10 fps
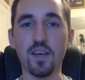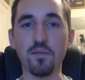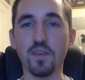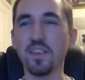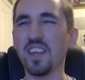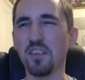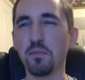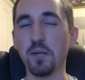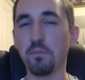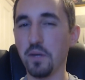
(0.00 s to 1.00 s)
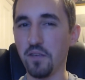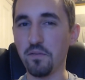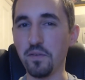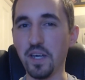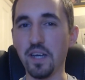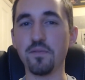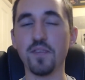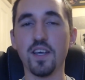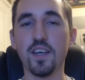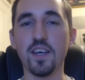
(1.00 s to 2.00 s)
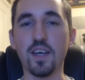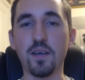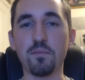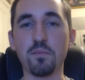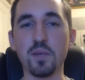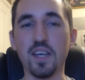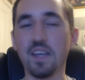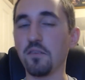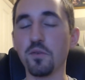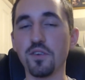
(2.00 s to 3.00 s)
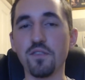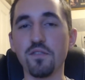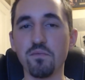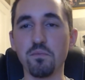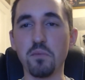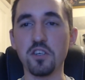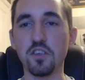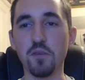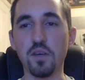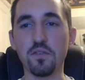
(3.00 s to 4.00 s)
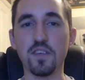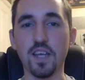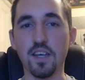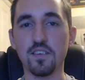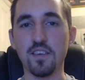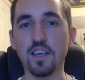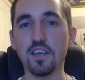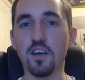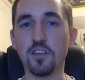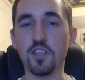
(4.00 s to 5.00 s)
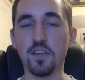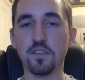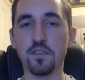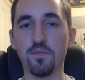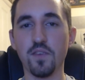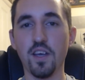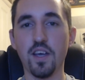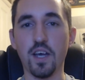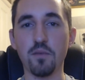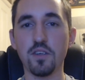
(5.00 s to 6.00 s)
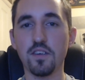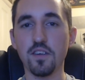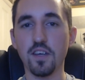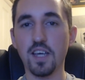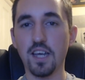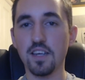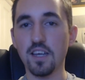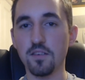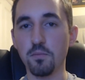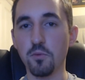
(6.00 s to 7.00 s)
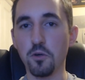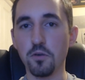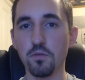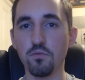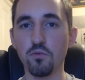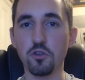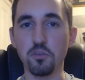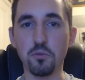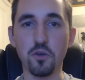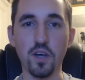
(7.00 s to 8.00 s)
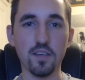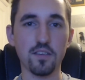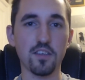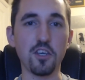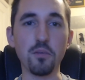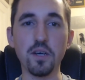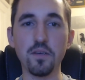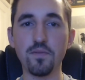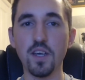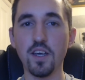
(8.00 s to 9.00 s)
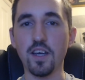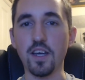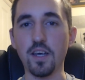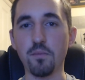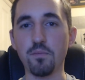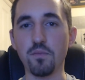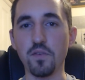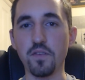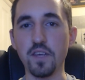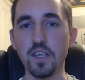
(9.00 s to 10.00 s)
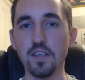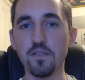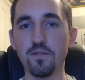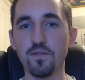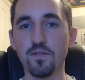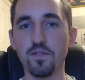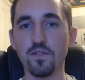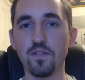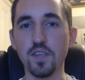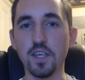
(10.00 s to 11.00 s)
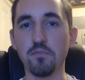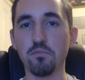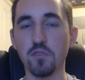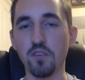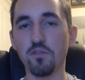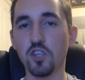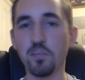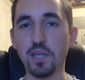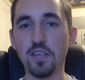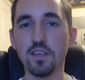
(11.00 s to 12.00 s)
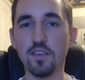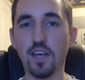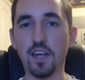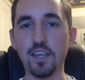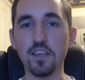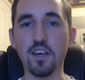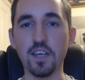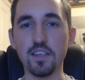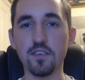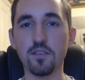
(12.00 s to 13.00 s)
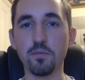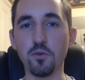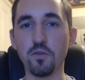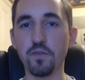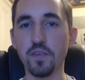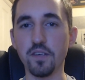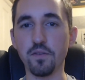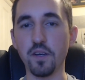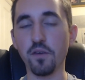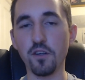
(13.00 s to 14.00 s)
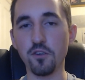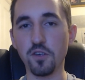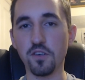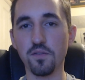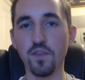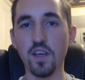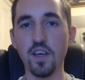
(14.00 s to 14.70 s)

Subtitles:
I think that's being a bit unfair. But yeah, there wasn't much in the way of stakes in that car chase. And we did again get some more Roger Moore-esque humour with the kind of chubby Italian guy in his small Fiat 500